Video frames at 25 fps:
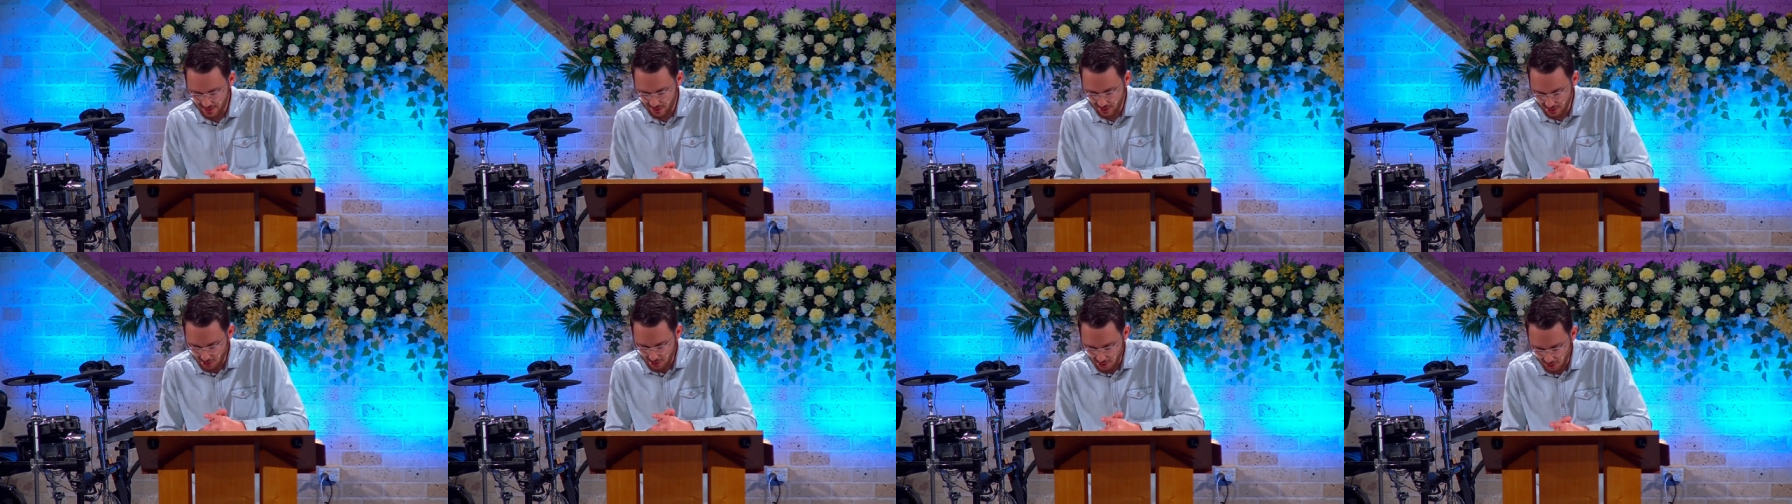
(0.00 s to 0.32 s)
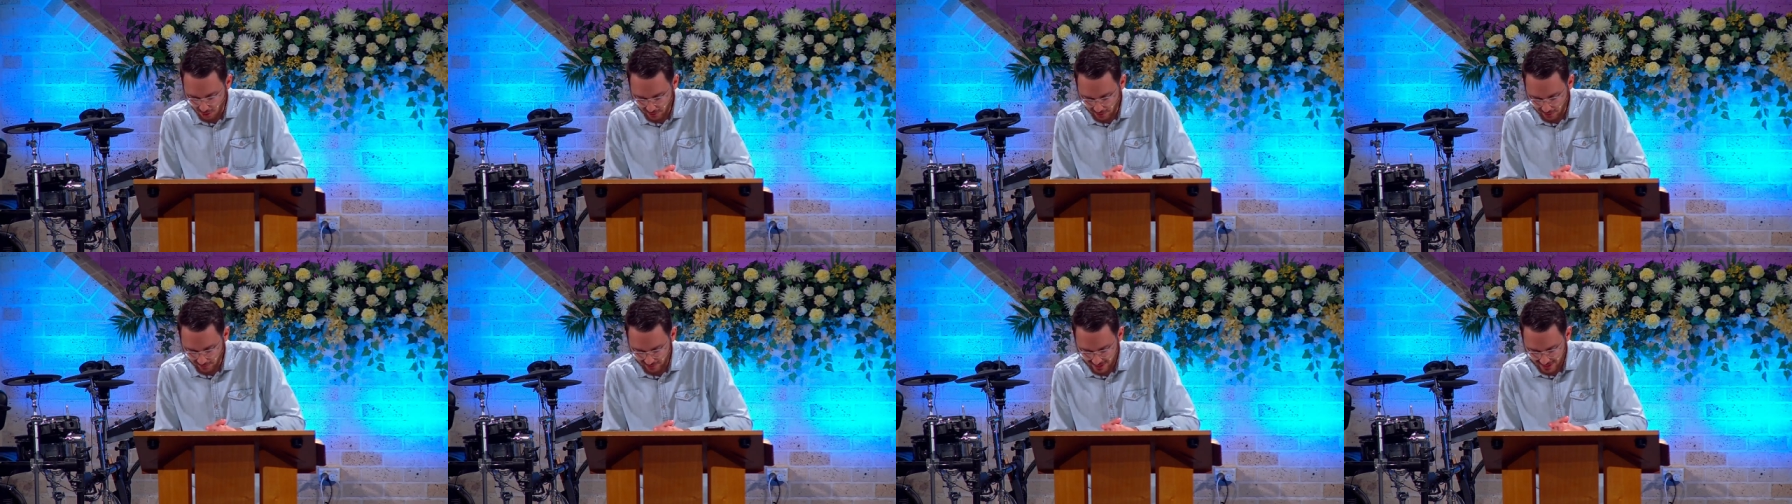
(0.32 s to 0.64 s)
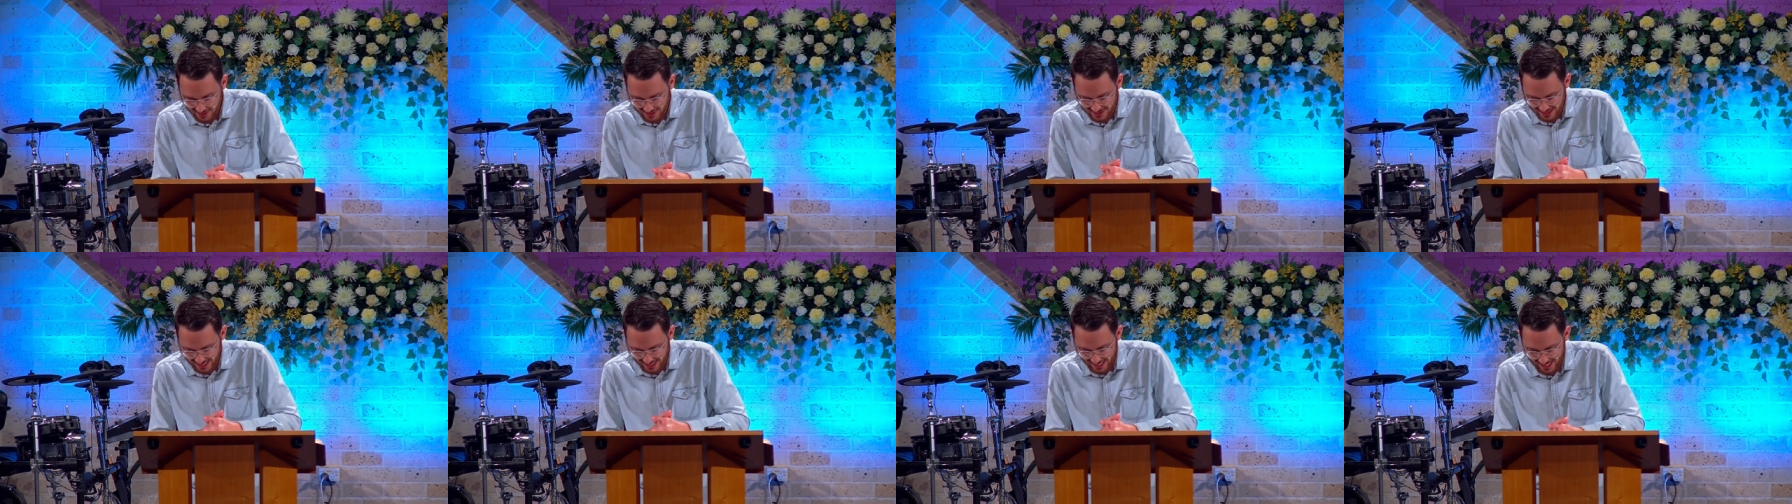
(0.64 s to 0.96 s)
the God of
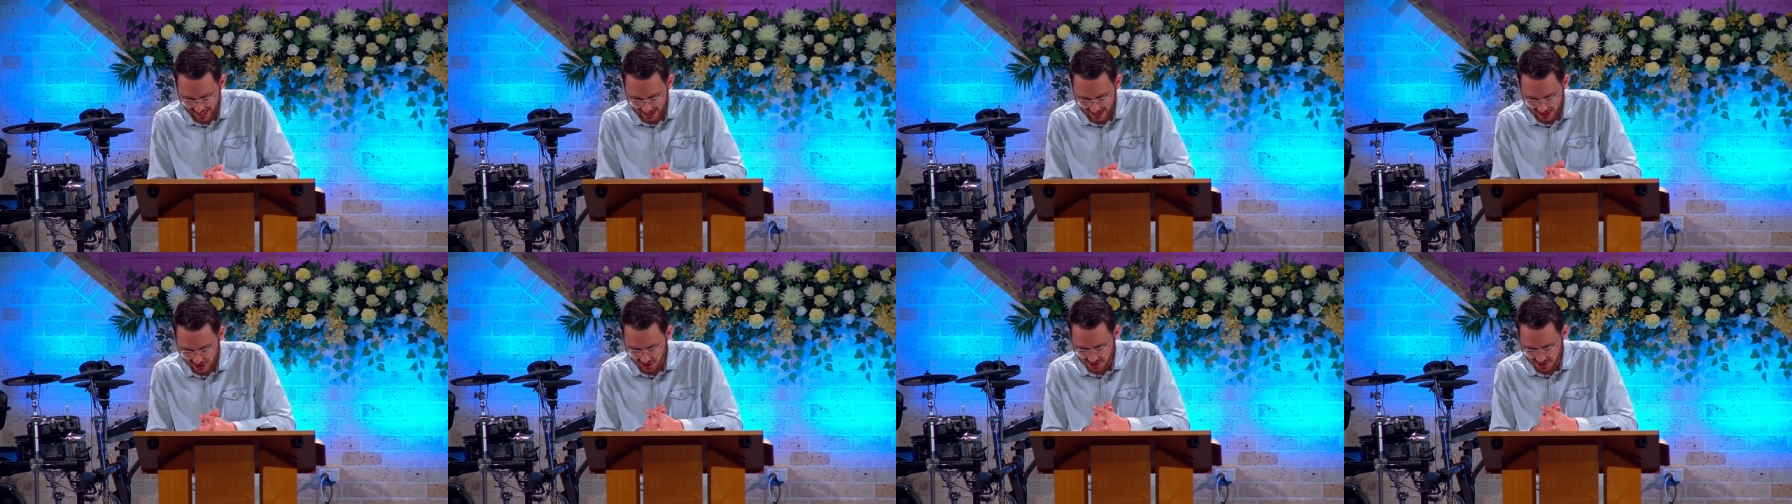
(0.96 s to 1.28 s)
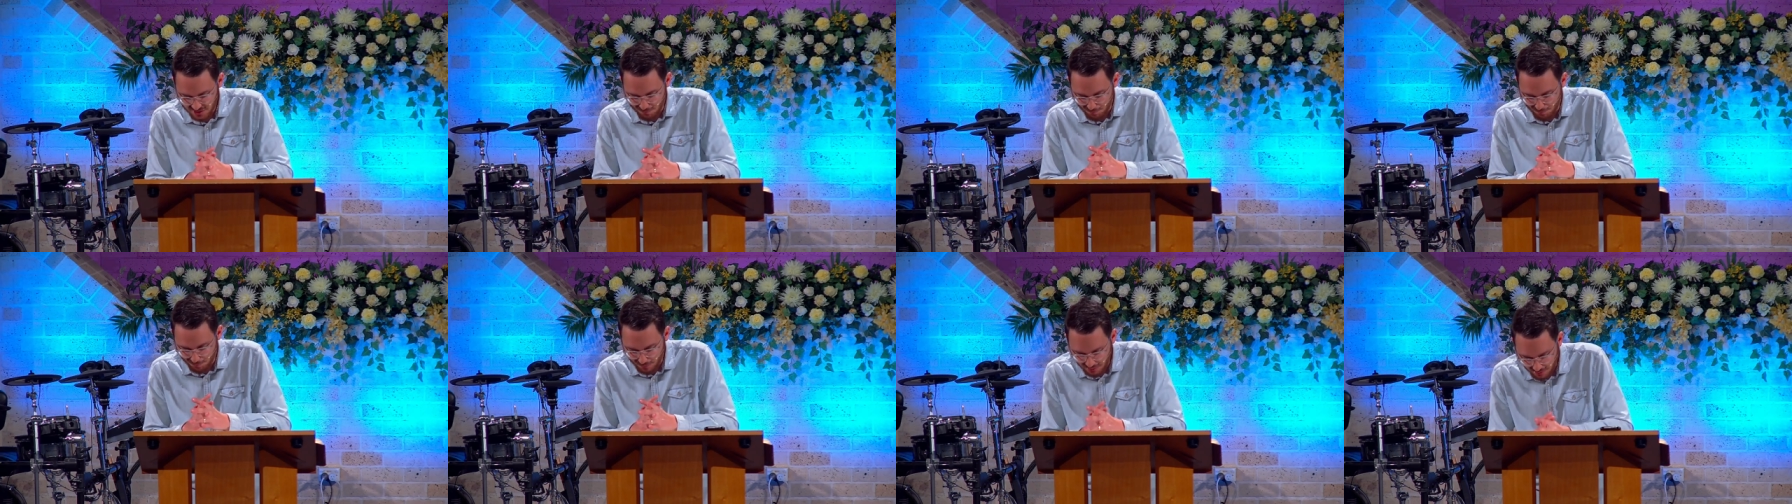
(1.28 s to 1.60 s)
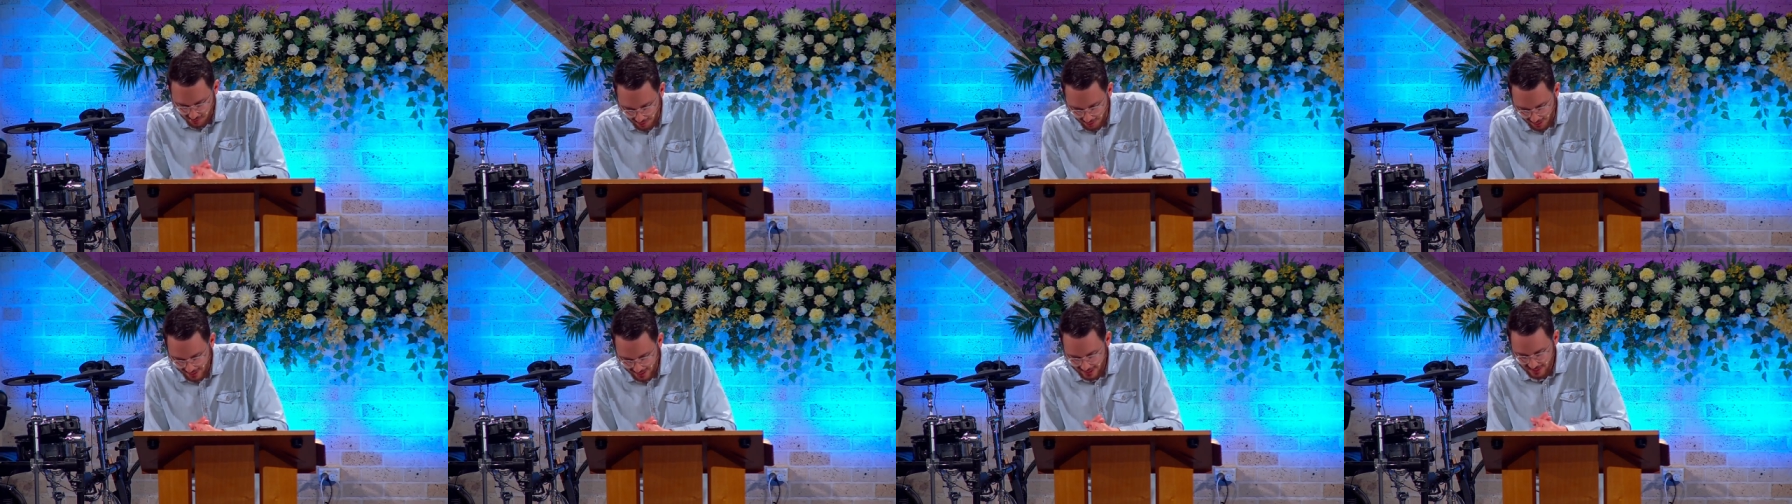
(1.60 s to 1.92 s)
this age, has
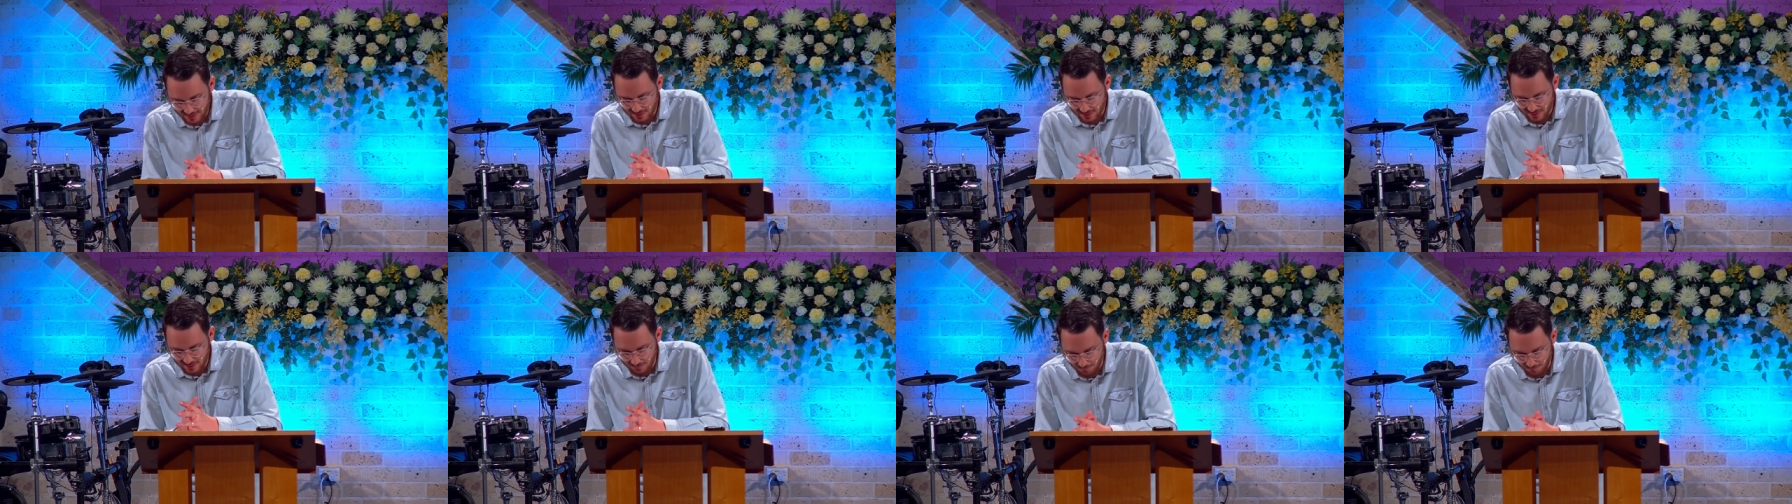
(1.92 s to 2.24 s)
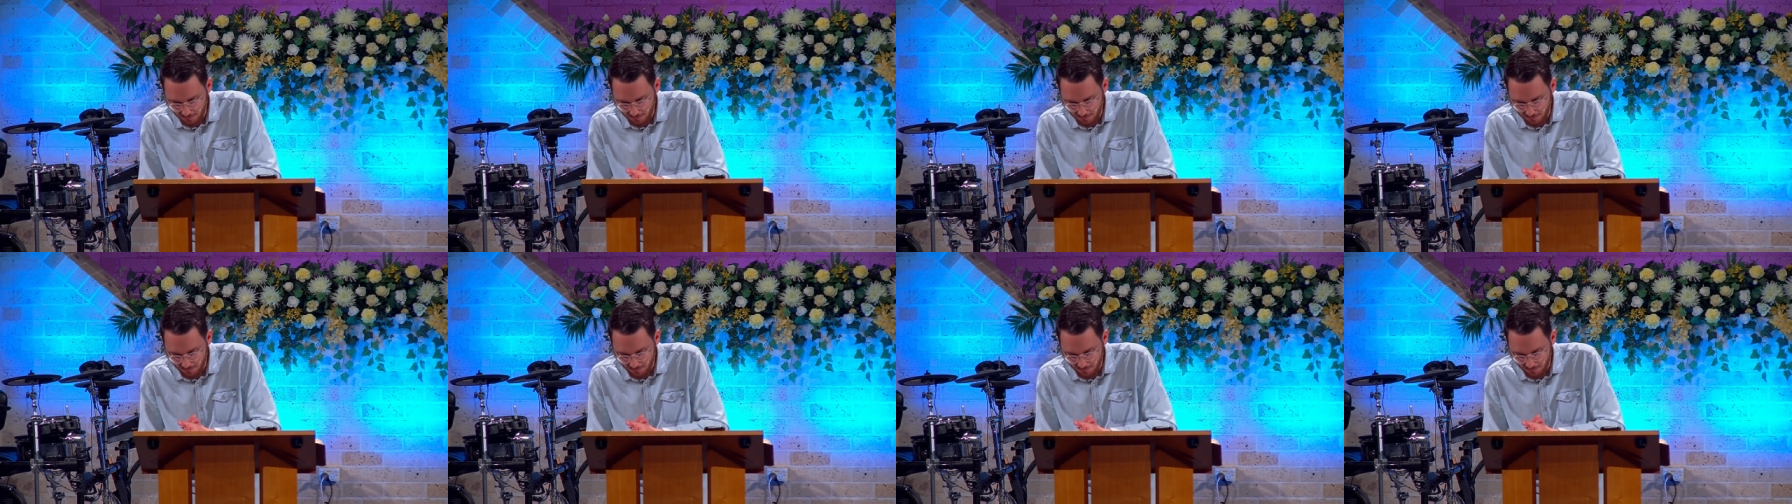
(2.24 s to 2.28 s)
blinded the